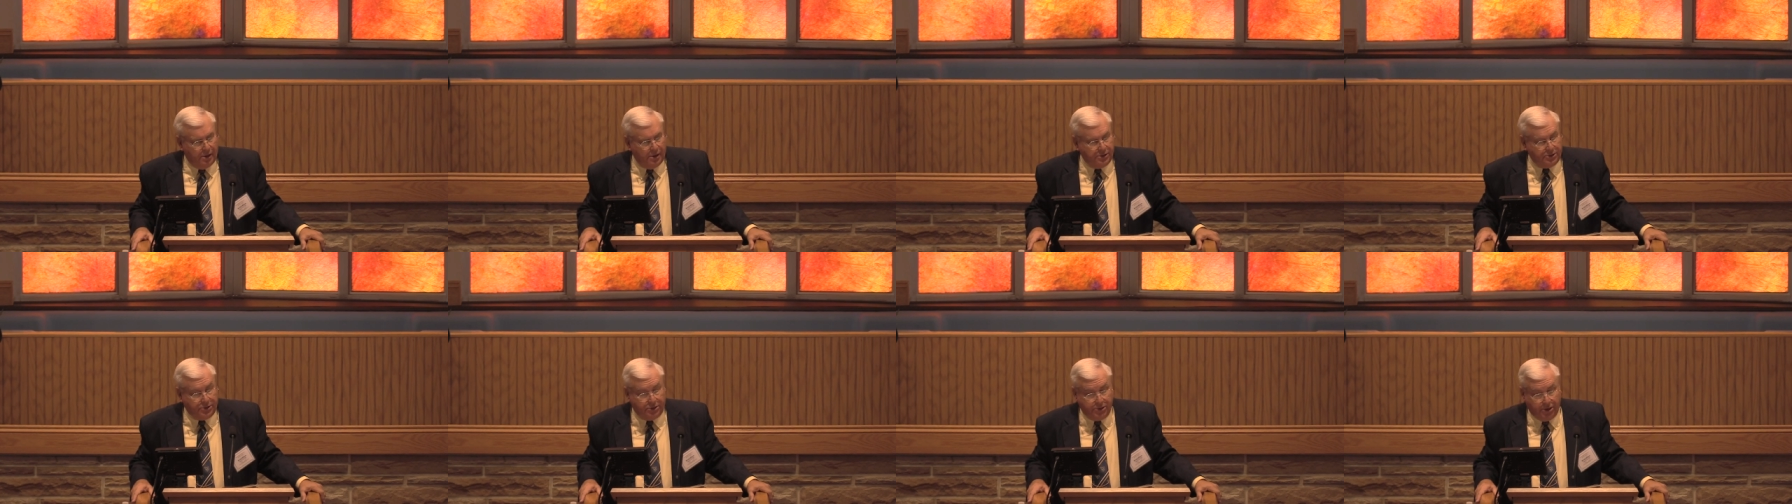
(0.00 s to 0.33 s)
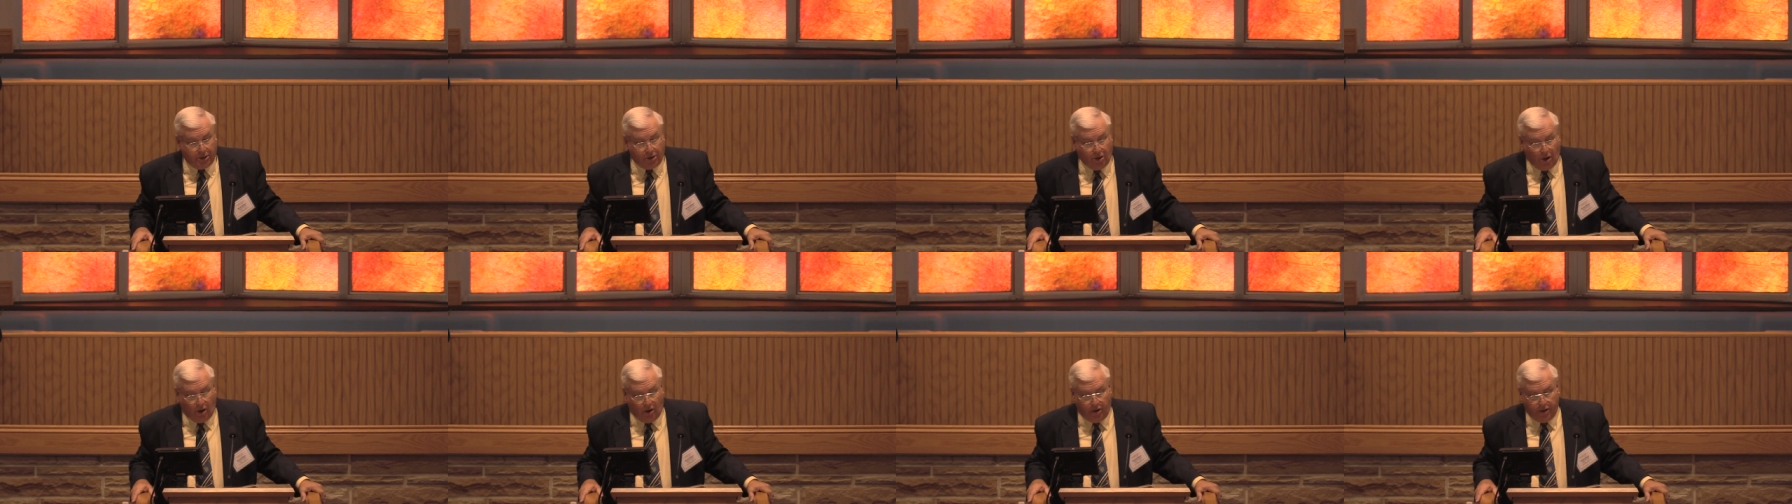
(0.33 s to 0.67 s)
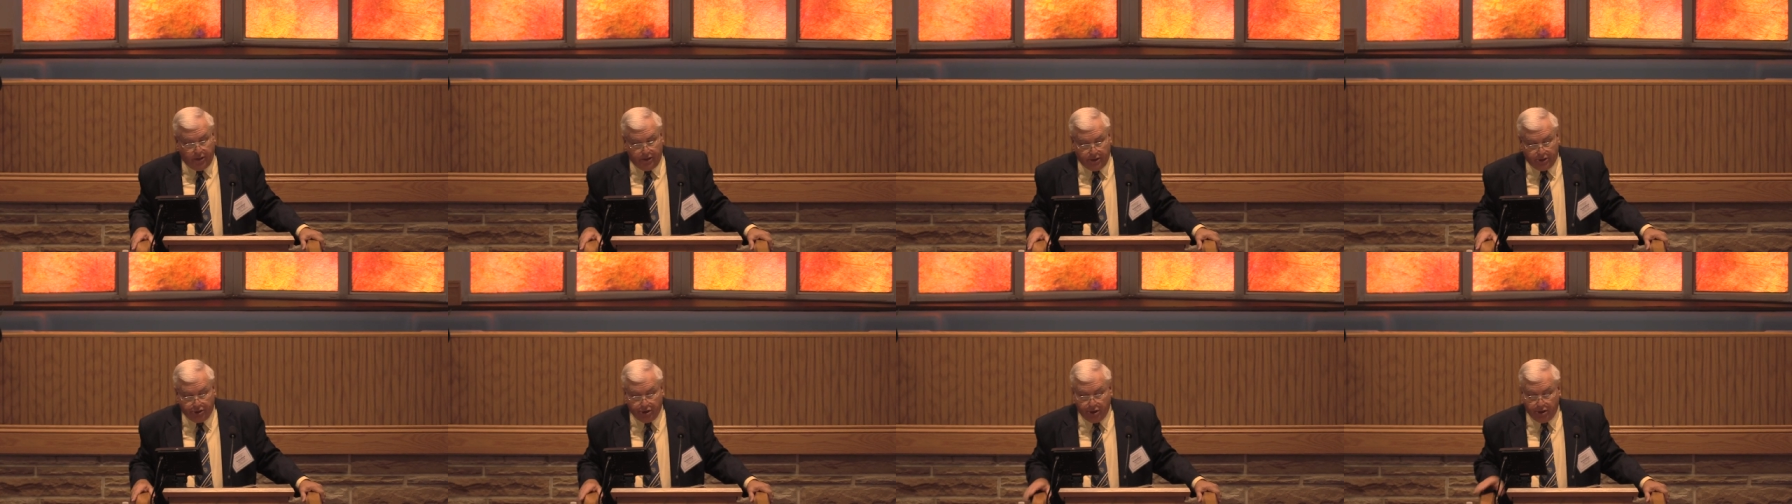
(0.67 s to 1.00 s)
This is a
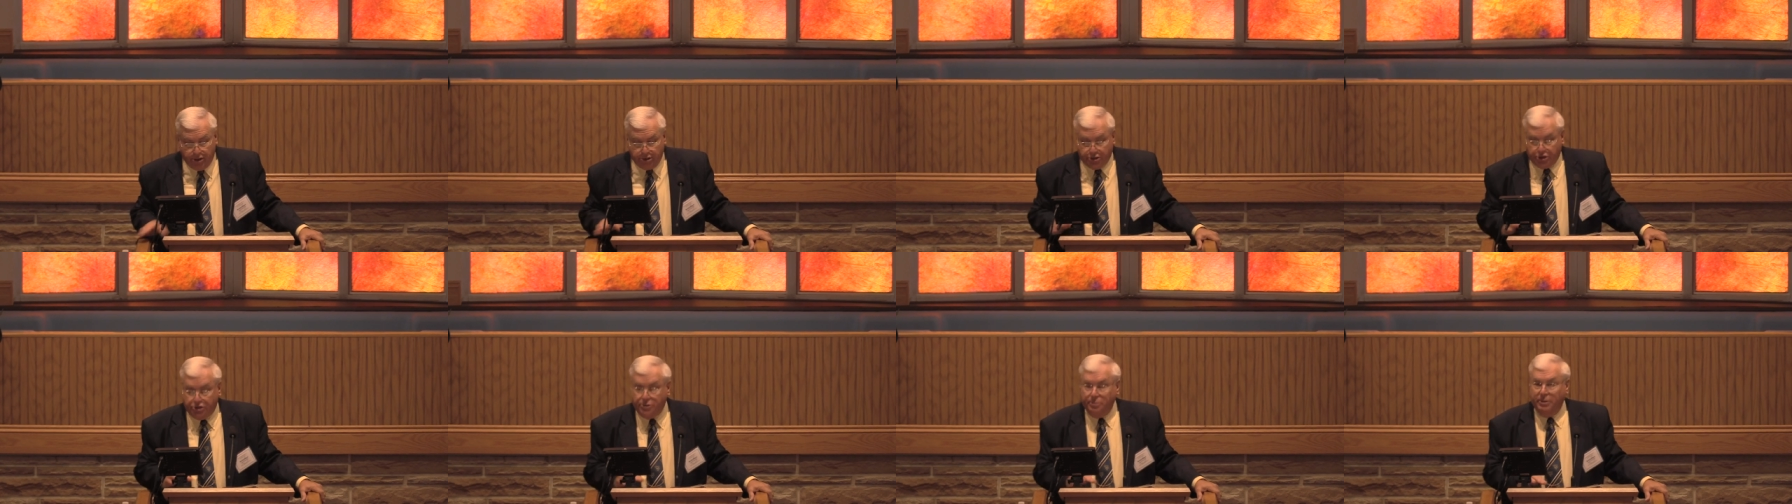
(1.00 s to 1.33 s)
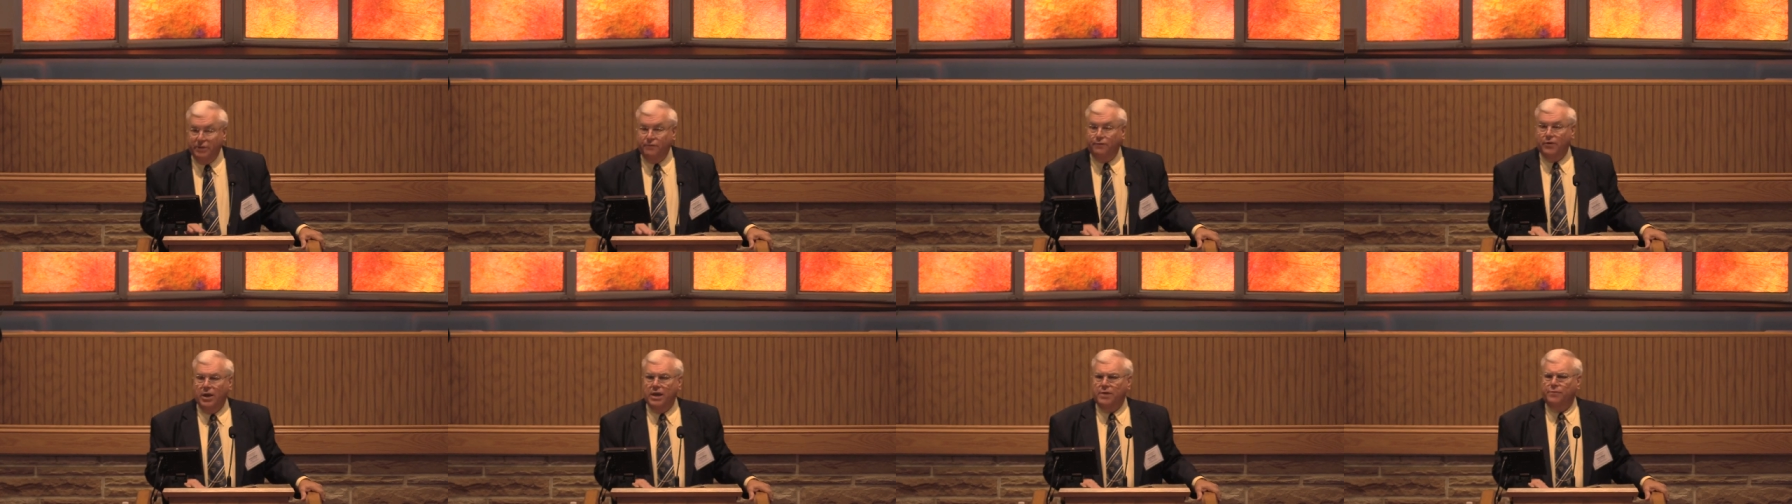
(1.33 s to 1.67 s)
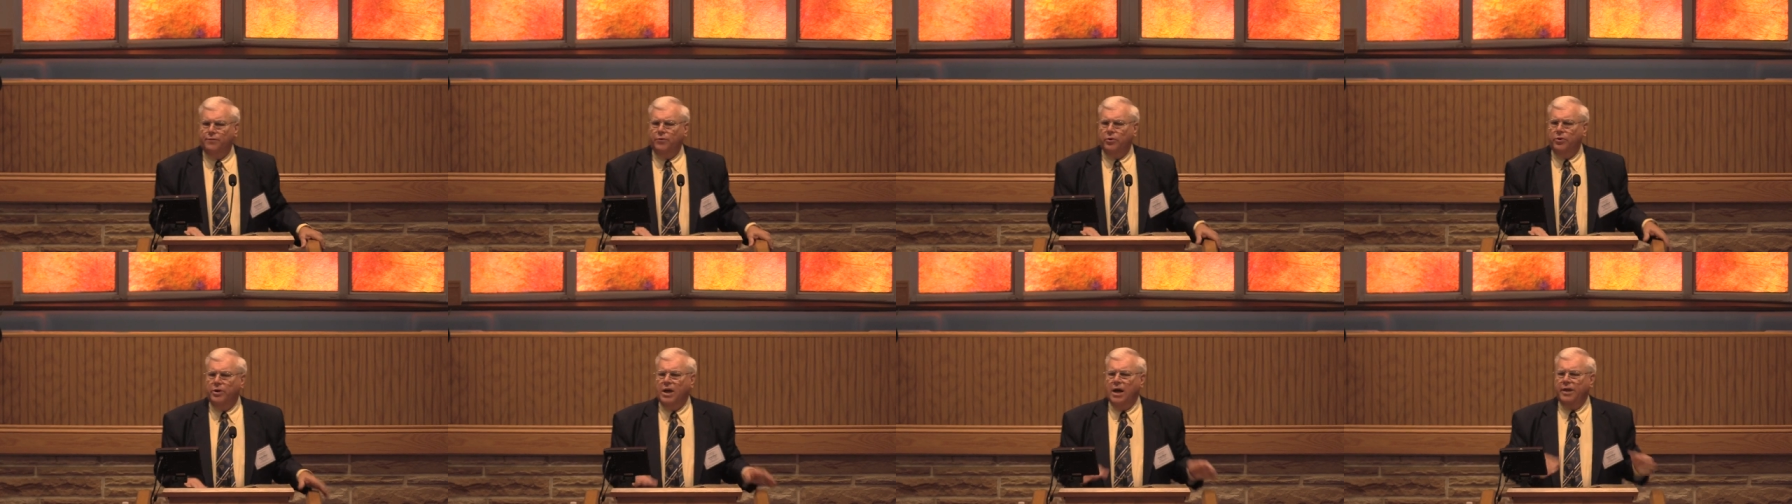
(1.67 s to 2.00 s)
call to the church to be
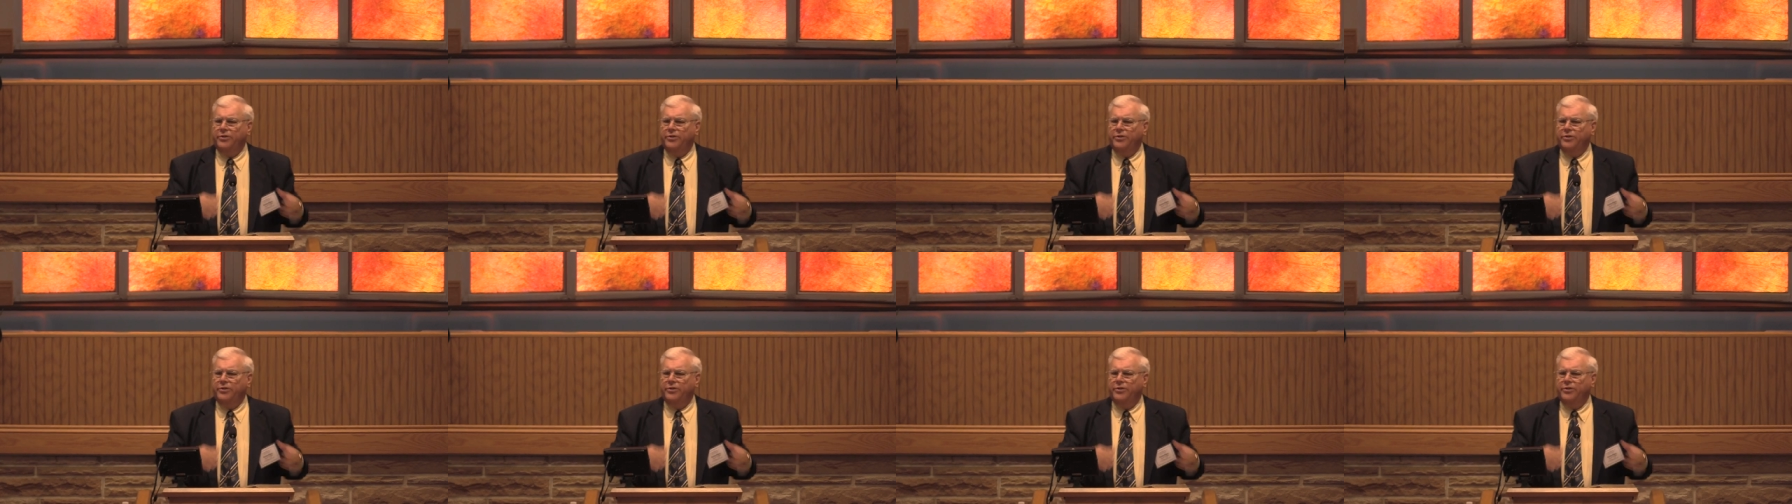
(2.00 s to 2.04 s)
faithful,